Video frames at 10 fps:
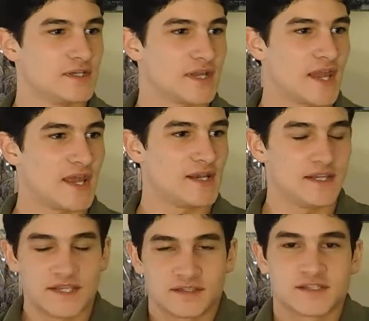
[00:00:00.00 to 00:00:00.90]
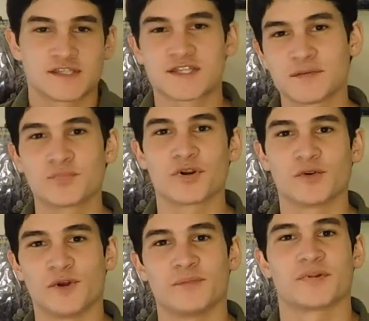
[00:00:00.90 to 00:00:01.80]
And this simpering
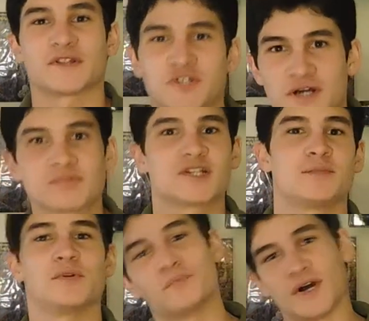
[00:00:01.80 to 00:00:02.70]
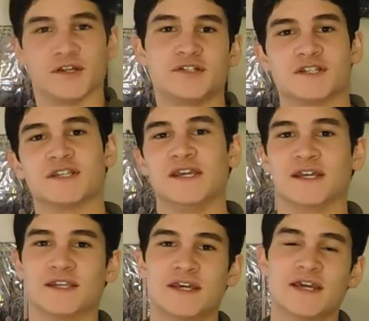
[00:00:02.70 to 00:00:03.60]
wimp jumps up and punches
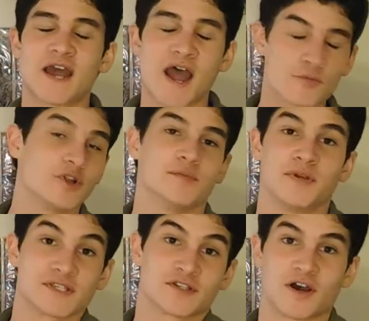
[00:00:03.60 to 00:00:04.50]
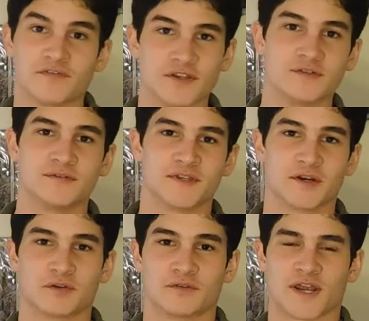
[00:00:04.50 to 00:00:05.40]
Negan. I'm really pissed off at
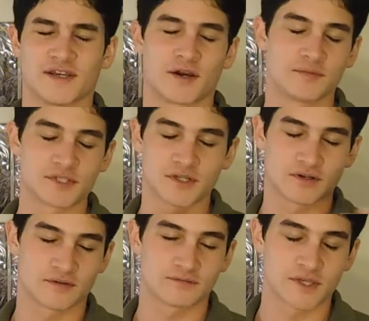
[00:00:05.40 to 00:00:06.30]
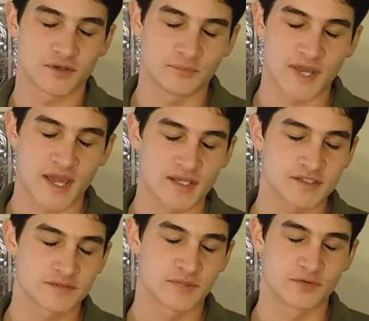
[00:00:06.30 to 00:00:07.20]
Daryl right now. I'm sure it'll
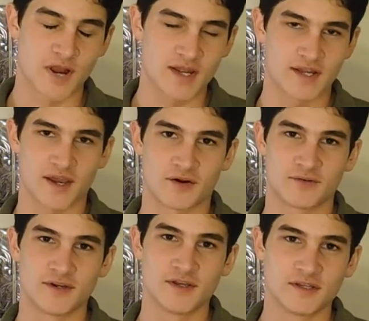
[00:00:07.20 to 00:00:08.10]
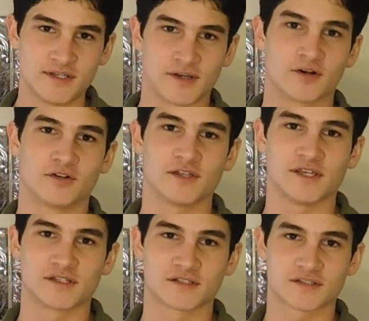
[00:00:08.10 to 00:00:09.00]
pass, but right now, Daryl
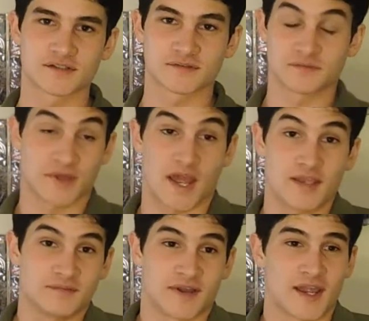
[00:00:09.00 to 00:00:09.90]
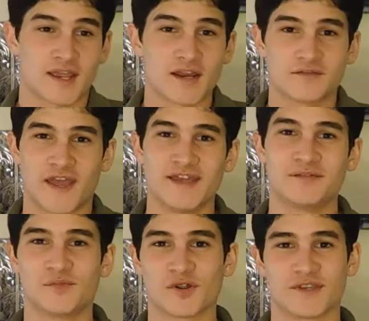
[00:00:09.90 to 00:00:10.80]
is... I kind of hate him
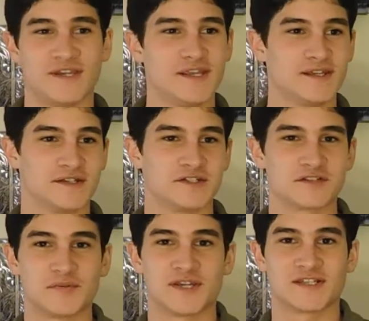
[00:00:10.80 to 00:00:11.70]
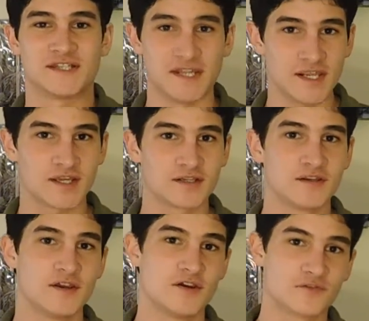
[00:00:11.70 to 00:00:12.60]
more than Negan, just because Negan,
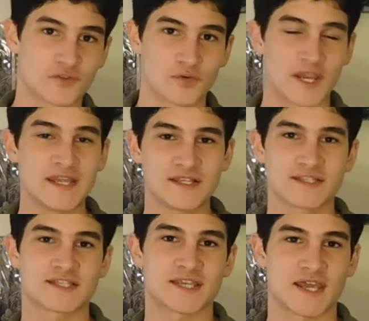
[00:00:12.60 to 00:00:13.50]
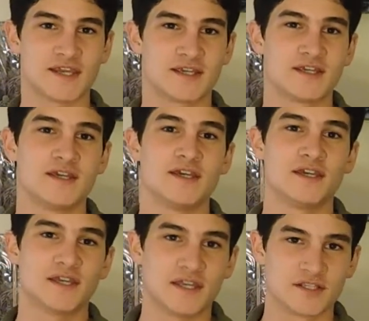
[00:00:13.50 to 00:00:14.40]
for his sake,
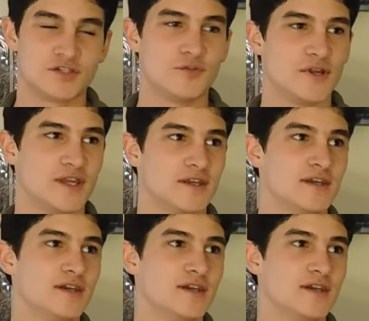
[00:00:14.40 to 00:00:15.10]
is doing